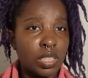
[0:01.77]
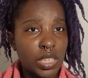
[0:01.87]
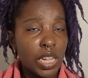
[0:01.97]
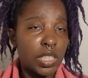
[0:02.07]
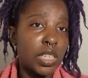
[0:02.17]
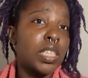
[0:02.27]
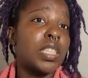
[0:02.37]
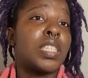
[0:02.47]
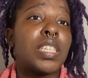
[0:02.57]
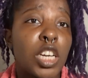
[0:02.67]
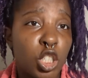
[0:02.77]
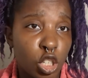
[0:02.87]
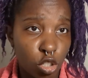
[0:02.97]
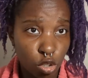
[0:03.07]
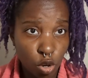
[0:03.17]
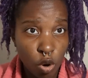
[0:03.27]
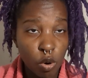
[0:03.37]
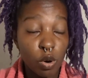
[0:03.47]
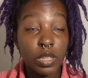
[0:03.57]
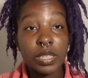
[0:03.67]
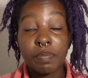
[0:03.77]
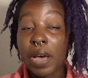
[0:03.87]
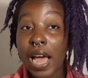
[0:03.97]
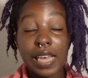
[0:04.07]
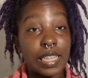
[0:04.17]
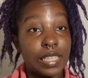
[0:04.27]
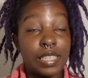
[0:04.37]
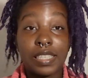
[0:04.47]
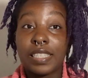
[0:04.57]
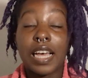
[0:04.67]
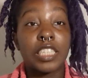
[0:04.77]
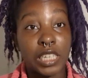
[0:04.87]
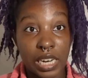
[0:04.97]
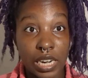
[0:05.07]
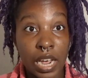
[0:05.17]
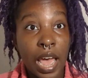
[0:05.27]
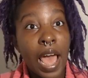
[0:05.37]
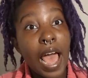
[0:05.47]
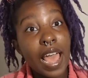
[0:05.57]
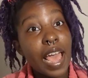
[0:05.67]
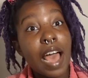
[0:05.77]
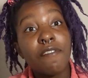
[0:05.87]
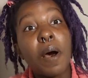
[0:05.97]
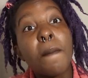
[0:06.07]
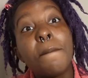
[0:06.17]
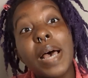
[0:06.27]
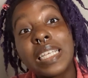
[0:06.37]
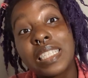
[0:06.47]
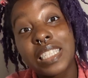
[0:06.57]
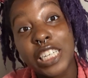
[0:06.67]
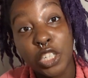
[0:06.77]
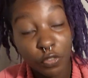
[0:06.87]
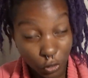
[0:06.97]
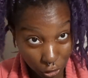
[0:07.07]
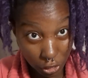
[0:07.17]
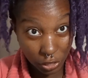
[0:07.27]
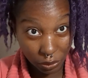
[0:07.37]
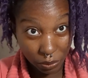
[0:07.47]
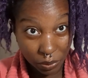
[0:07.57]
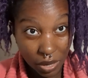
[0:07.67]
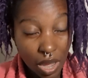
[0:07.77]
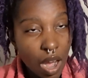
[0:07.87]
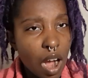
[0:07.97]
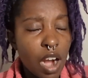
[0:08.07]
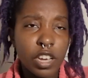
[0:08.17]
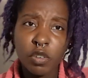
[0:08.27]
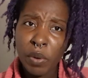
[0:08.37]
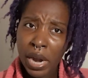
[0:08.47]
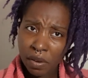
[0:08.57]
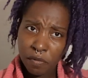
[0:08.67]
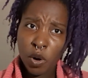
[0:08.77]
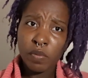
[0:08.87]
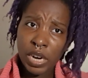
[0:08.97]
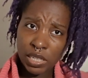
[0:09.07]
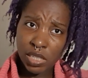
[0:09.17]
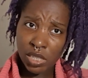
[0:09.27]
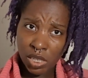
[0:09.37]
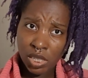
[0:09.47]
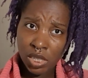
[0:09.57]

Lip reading: Sentient Sessions Court back in session. I have a message for you. Are you ready for it?